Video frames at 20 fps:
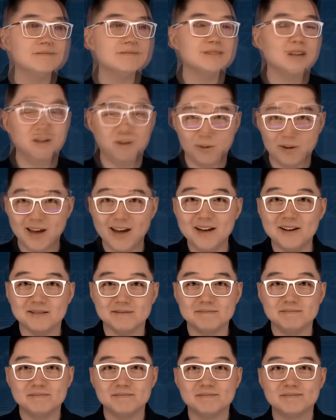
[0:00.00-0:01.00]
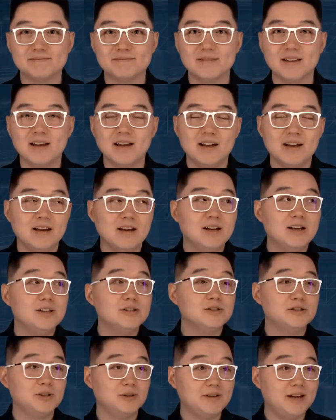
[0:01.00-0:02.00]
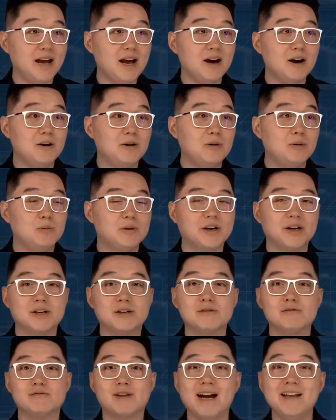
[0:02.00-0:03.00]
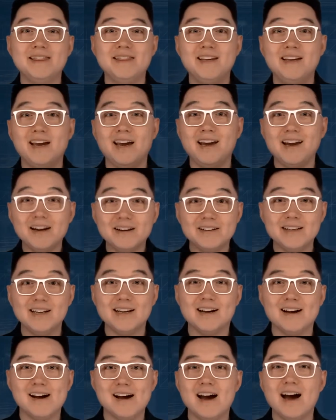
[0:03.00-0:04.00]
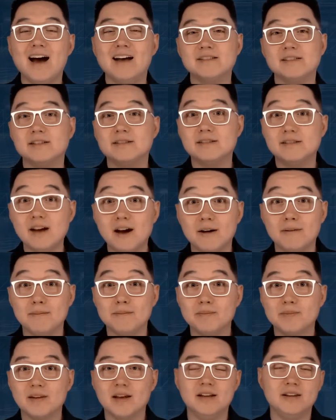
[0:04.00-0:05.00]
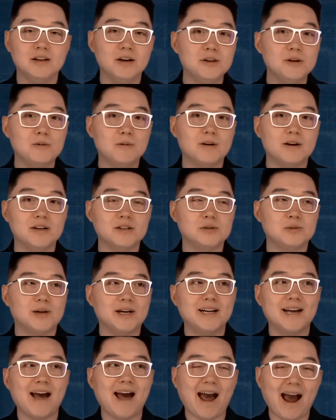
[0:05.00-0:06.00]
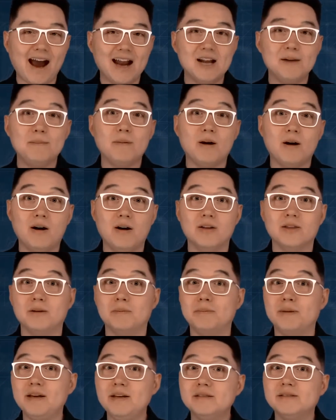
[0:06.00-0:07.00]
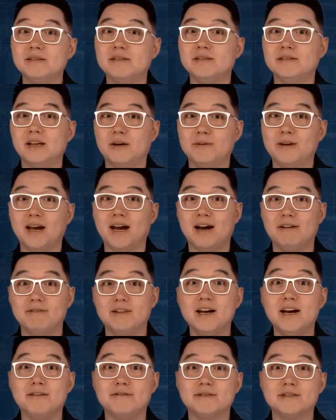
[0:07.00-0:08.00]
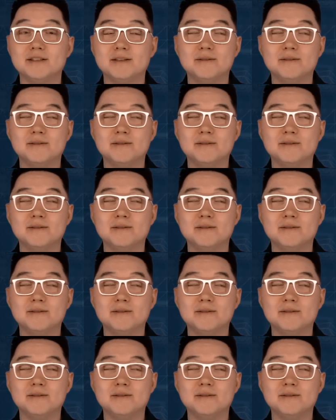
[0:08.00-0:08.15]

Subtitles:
Okay, so now we're going to write the area as a sum. In other words, we're going to add up all the pieces that we have left.